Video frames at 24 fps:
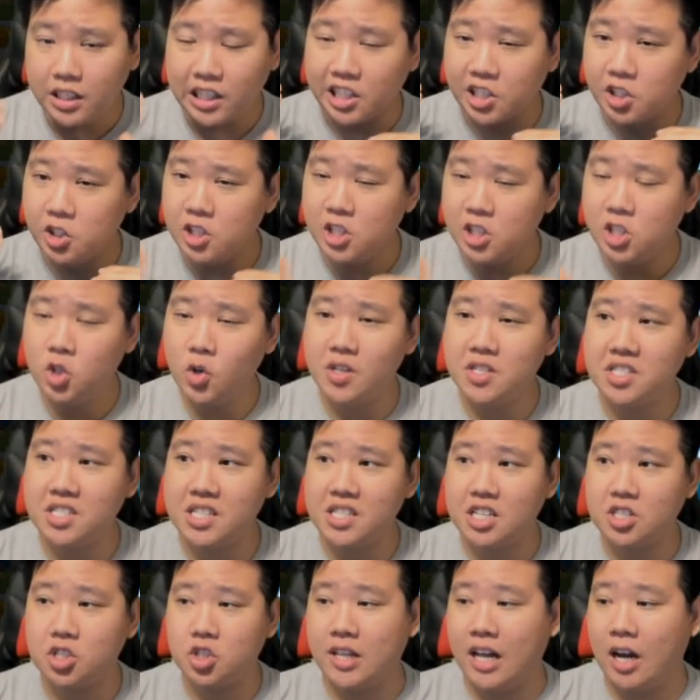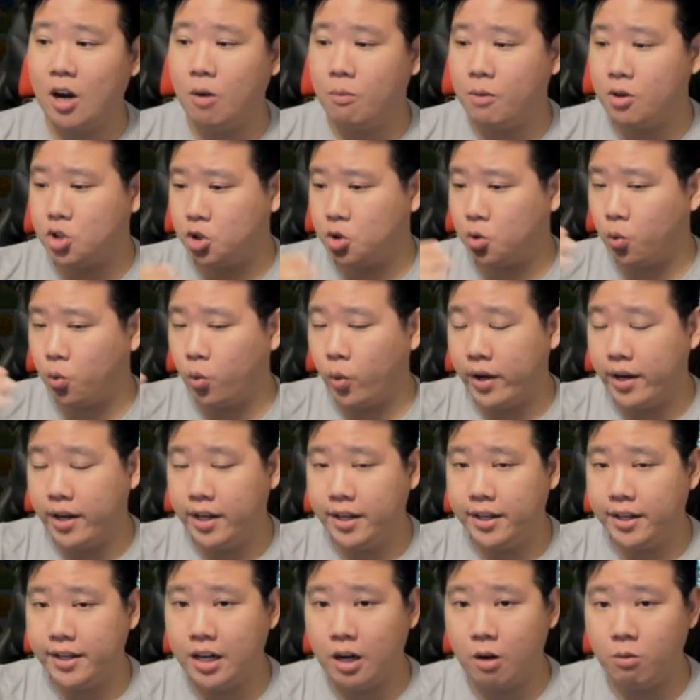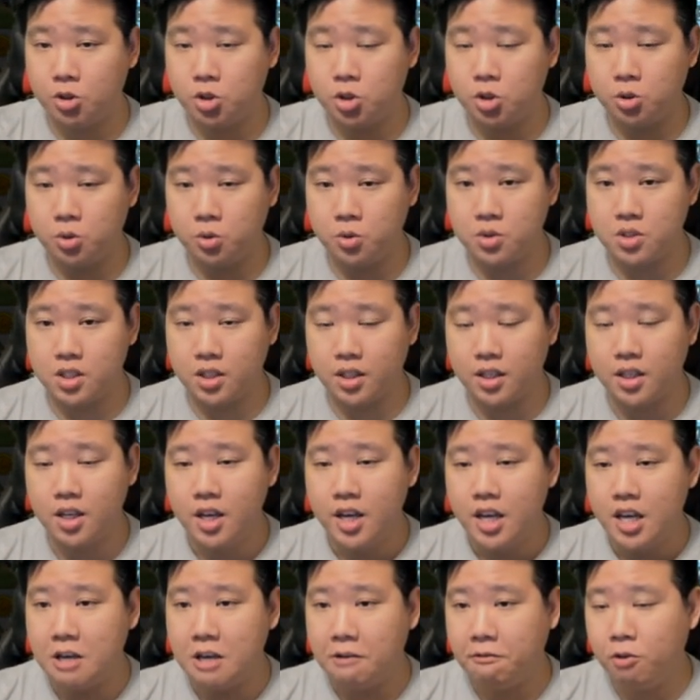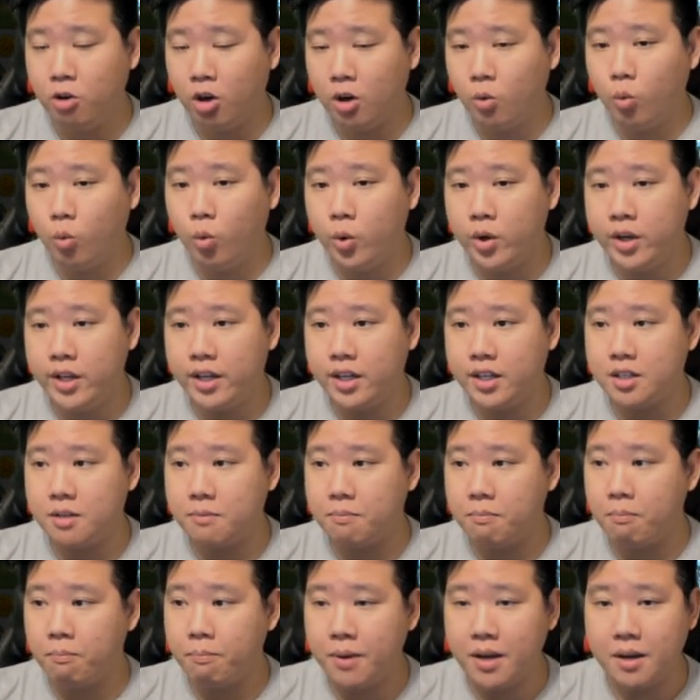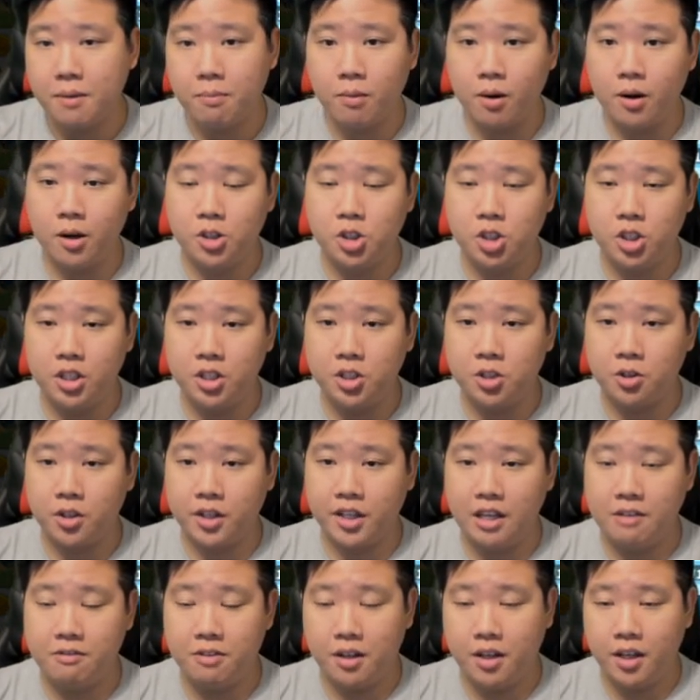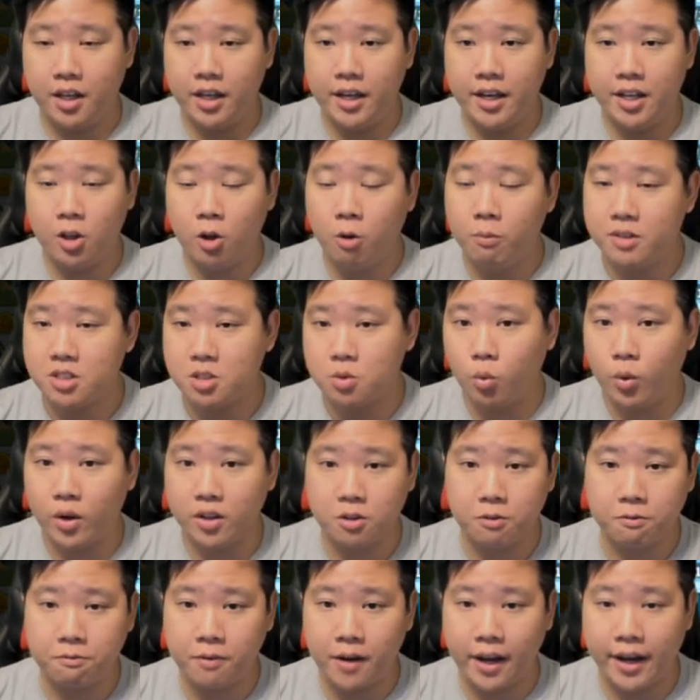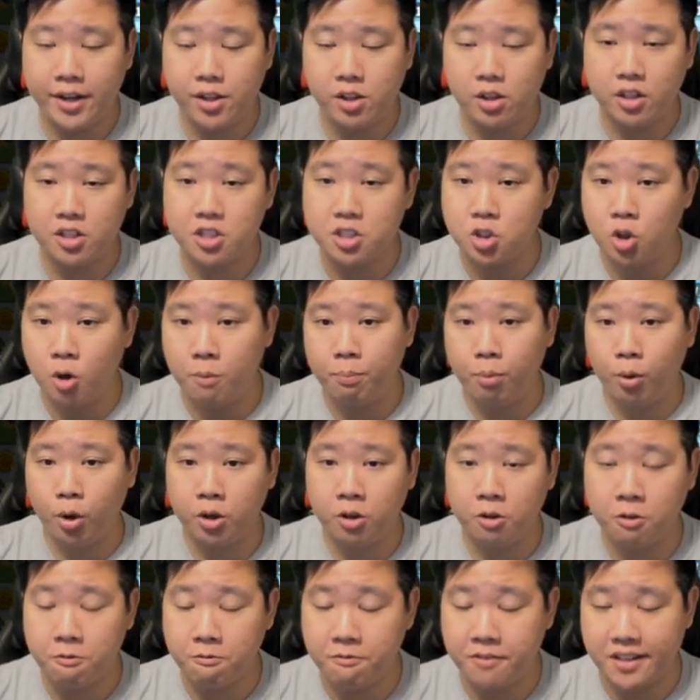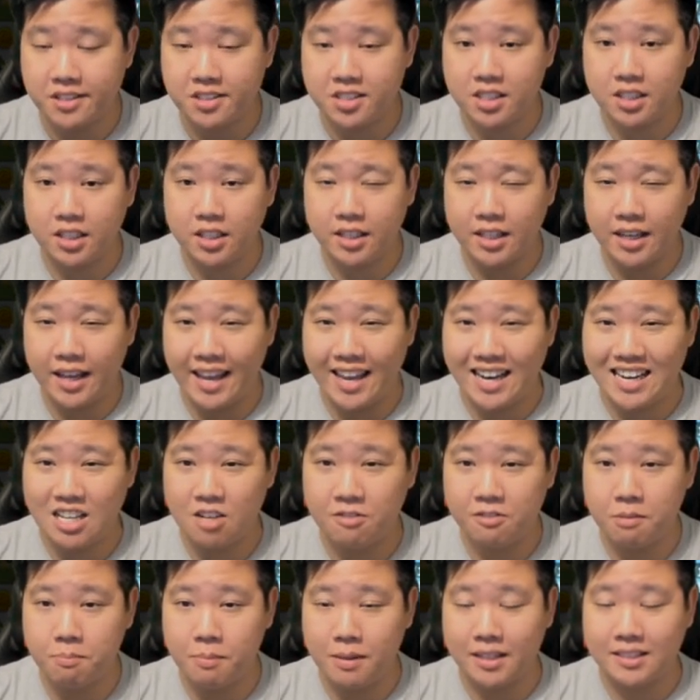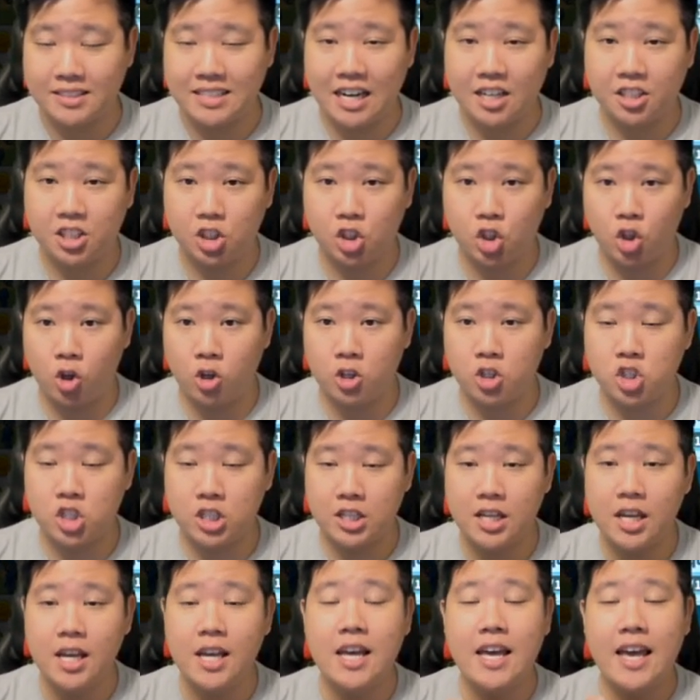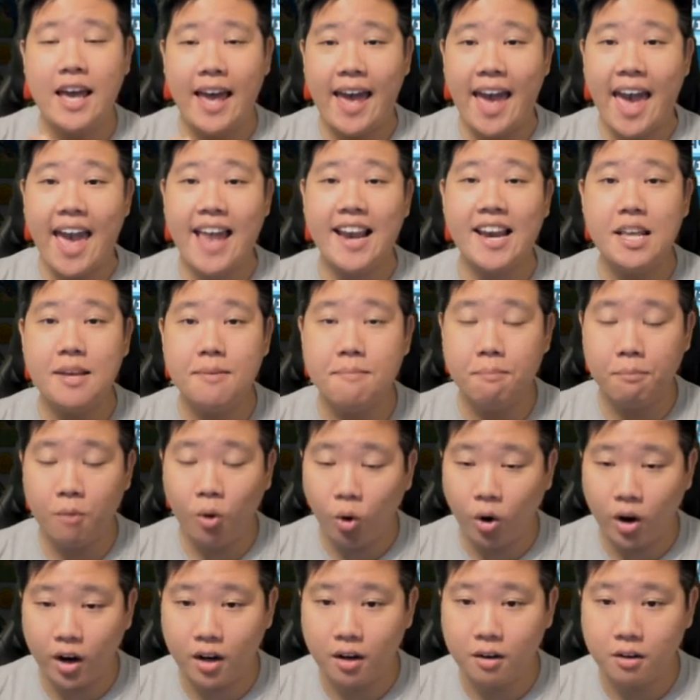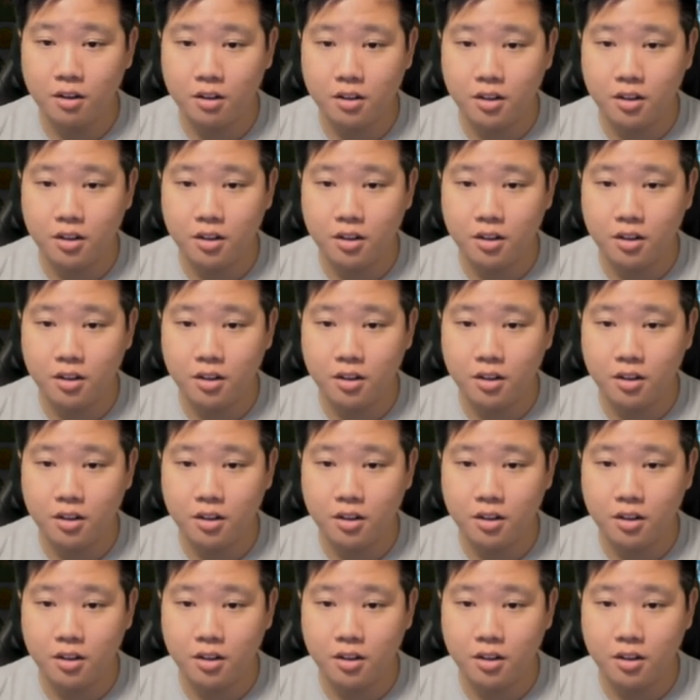You need to assess on how much you're winning and how much you're losing. If you are winning in the big margin in your KvK and nobody's wanting to fight, there's no point in investing in any of the military technology anymore.